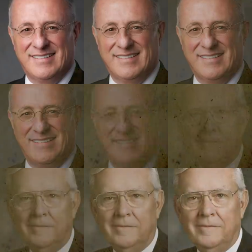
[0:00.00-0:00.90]

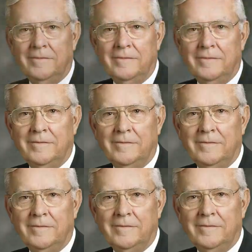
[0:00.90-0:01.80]

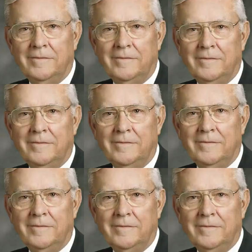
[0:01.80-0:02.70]

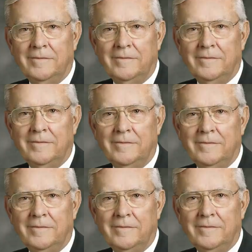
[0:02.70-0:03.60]

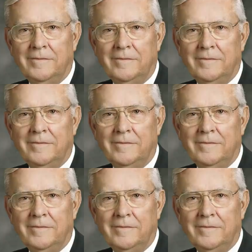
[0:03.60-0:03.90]
[no speech]